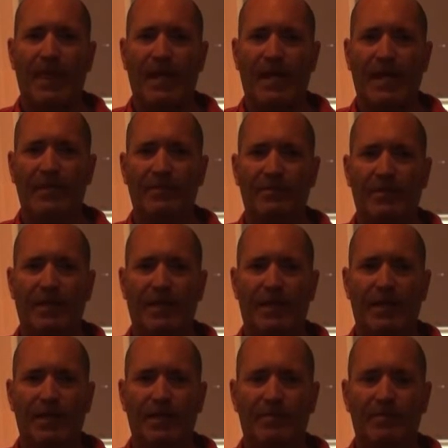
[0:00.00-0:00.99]
and
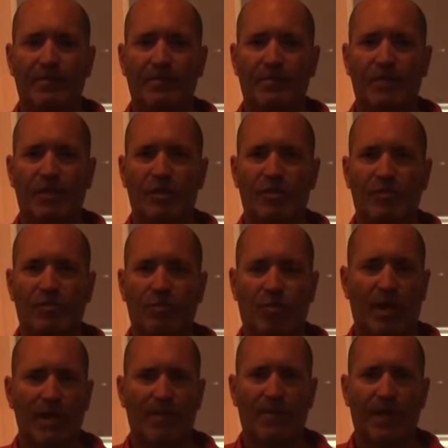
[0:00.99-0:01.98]
it's
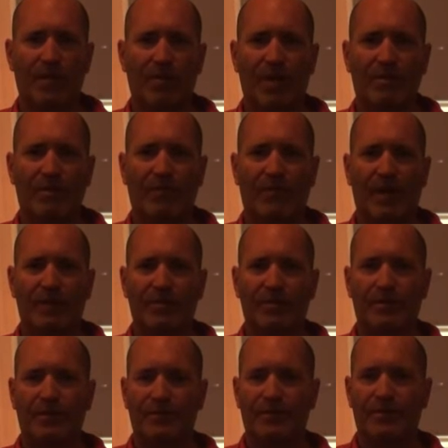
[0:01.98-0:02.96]
great being around
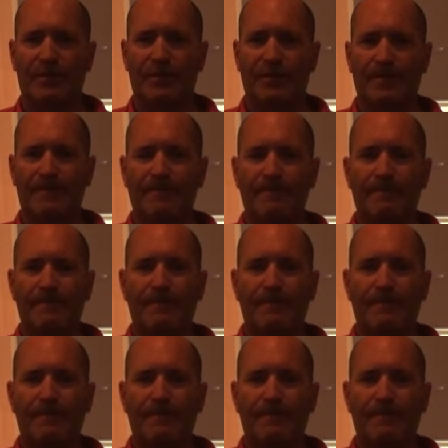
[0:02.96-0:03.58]
professionals, you know.